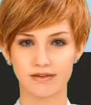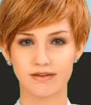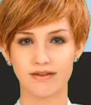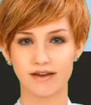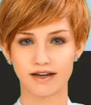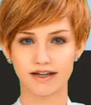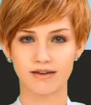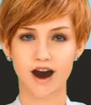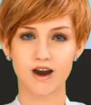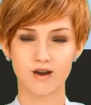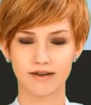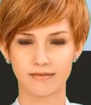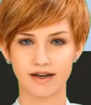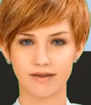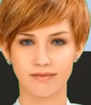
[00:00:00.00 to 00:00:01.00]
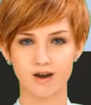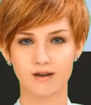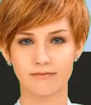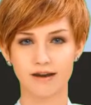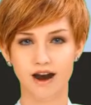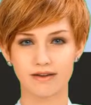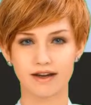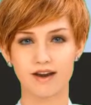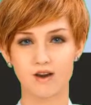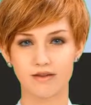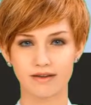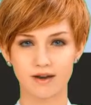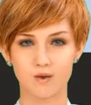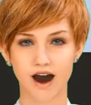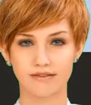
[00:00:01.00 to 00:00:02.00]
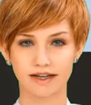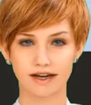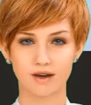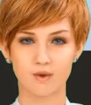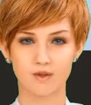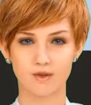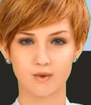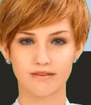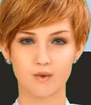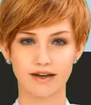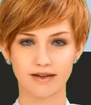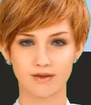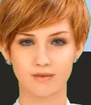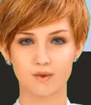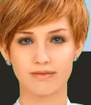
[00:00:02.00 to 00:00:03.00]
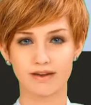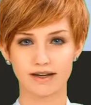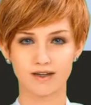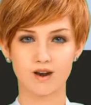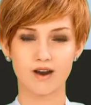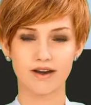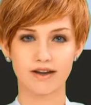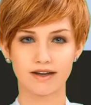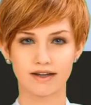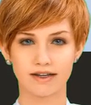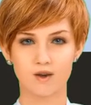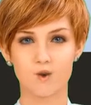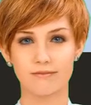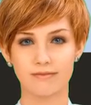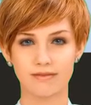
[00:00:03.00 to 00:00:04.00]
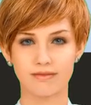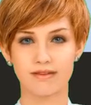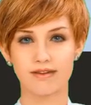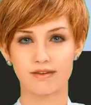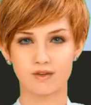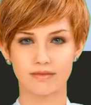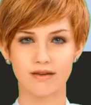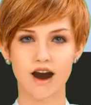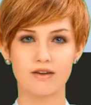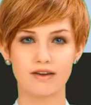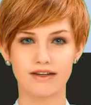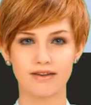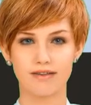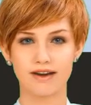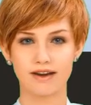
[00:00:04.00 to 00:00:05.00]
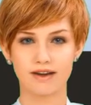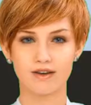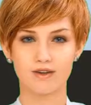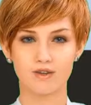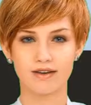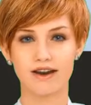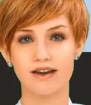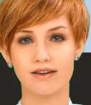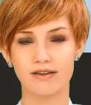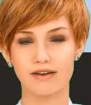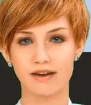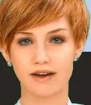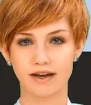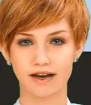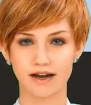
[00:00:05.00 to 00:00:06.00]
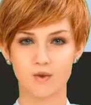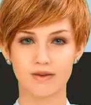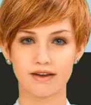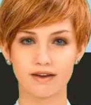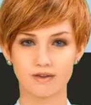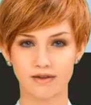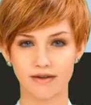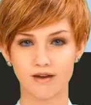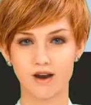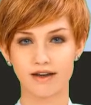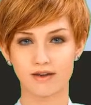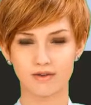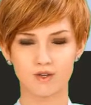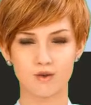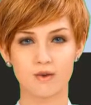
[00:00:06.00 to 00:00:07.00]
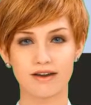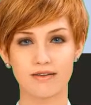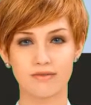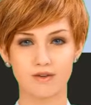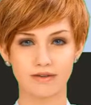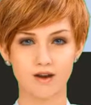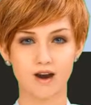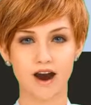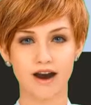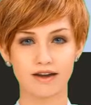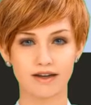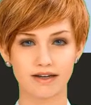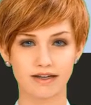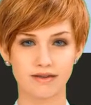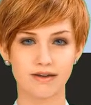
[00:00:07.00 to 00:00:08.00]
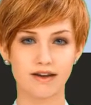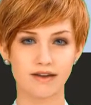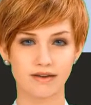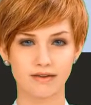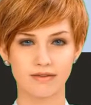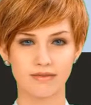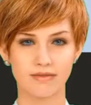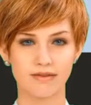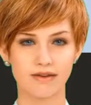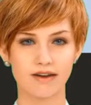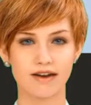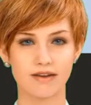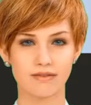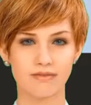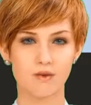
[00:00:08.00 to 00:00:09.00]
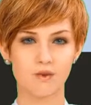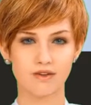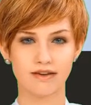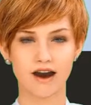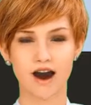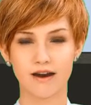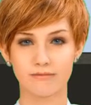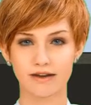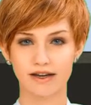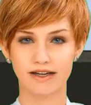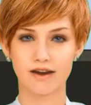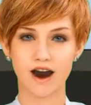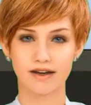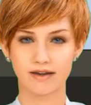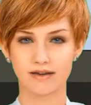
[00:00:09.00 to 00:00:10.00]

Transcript: Inside we have a variable c to which we assign the sum of a plus b, and finally we make a return of the value c. If we call the sum